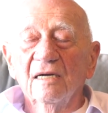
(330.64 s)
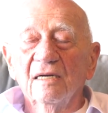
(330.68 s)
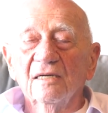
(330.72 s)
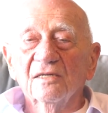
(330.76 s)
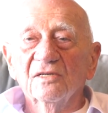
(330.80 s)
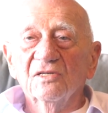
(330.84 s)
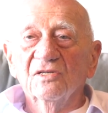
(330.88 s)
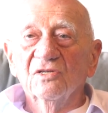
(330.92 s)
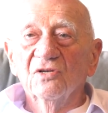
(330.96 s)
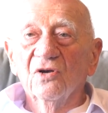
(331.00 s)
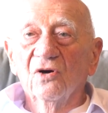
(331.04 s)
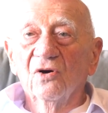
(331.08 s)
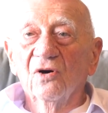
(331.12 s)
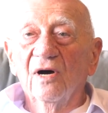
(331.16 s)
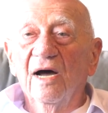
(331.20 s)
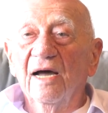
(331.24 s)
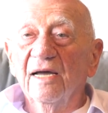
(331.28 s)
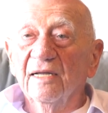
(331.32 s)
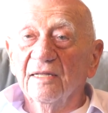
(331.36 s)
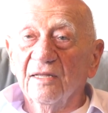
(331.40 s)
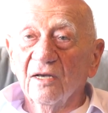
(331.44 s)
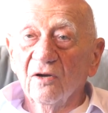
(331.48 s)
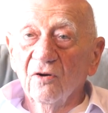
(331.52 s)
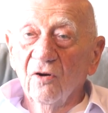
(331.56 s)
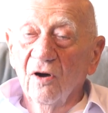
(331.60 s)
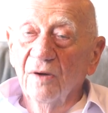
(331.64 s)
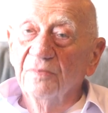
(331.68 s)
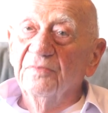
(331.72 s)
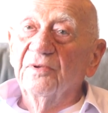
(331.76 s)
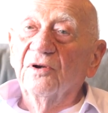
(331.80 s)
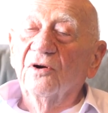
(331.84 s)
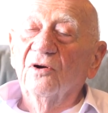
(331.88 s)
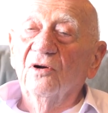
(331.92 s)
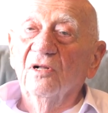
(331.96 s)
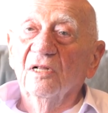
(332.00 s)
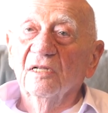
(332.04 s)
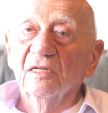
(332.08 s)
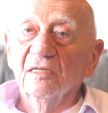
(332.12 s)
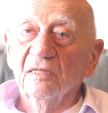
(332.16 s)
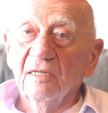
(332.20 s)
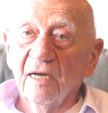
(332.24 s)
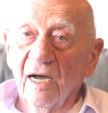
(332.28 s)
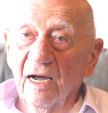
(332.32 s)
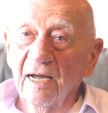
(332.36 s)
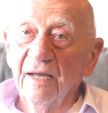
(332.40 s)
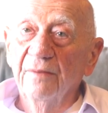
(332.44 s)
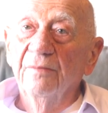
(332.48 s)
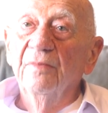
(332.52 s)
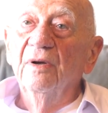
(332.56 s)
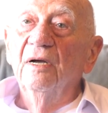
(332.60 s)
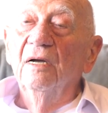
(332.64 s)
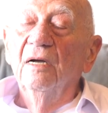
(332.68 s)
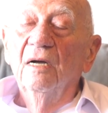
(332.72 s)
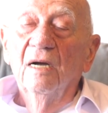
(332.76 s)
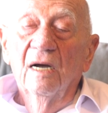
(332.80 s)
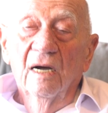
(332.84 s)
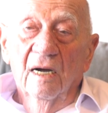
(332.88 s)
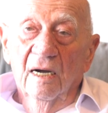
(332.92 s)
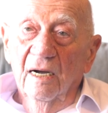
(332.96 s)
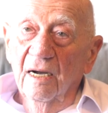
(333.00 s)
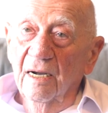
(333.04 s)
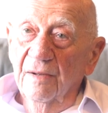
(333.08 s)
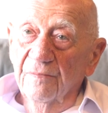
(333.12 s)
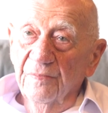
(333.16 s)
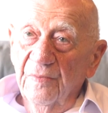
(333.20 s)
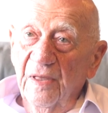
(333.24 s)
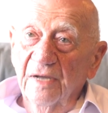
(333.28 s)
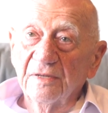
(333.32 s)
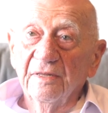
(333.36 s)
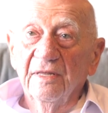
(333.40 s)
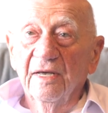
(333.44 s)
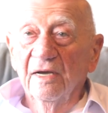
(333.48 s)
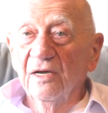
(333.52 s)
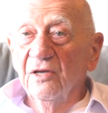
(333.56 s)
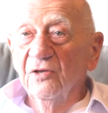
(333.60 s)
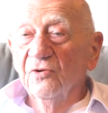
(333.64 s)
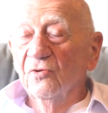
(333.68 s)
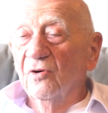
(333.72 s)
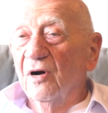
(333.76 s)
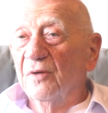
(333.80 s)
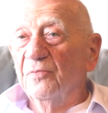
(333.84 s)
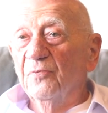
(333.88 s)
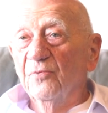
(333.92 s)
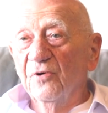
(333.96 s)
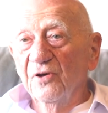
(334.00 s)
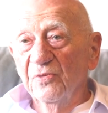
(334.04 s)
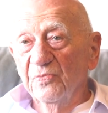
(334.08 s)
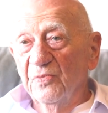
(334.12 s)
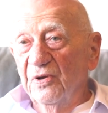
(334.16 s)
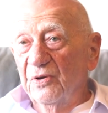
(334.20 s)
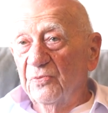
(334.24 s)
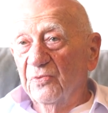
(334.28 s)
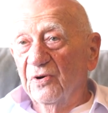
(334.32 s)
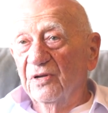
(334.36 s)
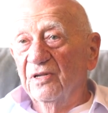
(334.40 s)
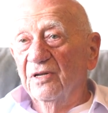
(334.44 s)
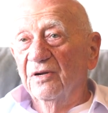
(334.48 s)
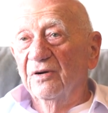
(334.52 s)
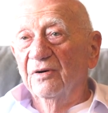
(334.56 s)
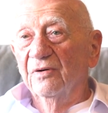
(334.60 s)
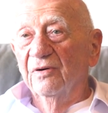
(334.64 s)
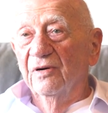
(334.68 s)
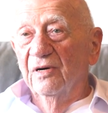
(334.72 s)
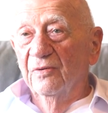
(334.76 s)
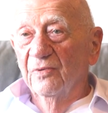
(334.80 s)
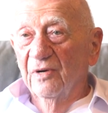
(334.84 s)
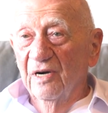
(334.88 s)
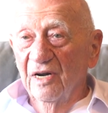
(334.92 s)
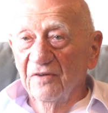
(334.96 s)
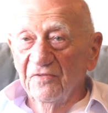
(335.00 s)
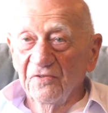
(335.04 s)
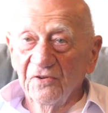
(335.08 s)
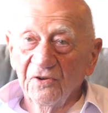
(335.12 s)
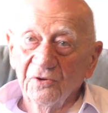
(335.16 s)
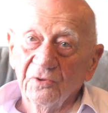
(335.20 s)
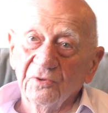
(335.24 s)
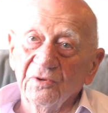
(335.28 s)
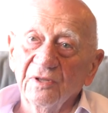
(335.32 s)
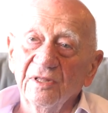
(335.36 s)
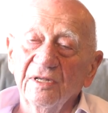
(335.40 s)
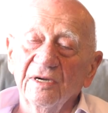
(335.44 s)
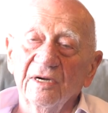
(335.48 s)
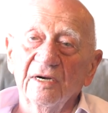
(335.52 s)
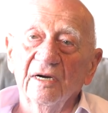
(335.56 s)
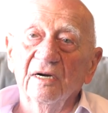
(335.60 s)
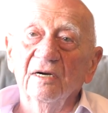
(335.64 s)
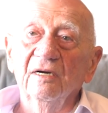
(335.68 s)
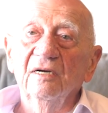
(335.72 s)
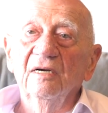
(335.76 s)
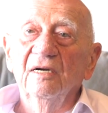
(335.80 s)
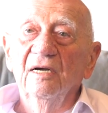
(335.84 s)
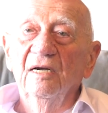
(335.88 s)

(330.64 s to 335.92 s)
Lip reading: So I had to go up there all the time. I'd take you up with me whenever you were there,